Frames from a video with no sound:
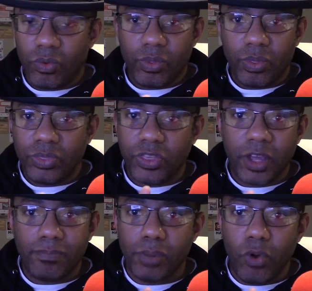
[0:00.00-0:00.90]

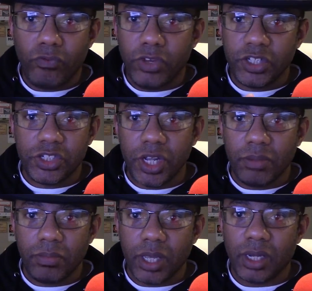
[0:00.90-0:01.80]
They're both
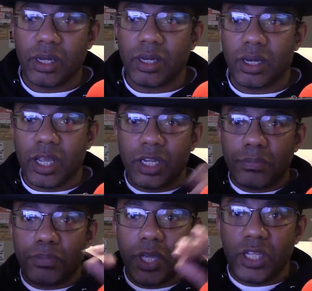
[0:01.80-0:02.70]
legitimate. It
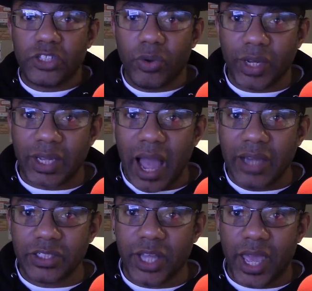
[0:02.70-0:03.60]
depends on the
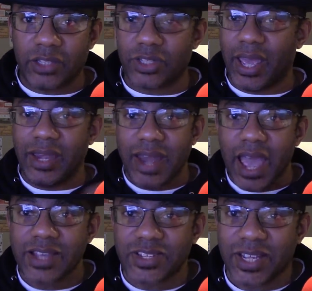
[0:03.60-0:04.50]
context. And
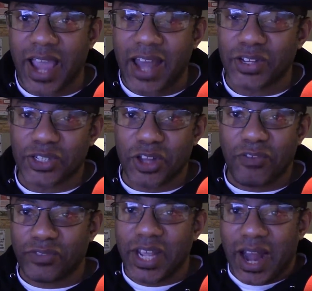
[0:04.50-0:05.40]
that's the kind of
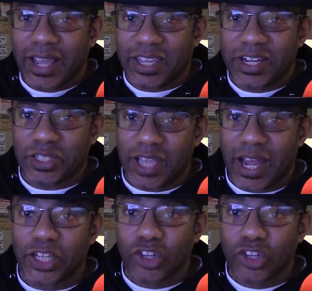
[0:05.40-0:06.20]
stuff that I get excited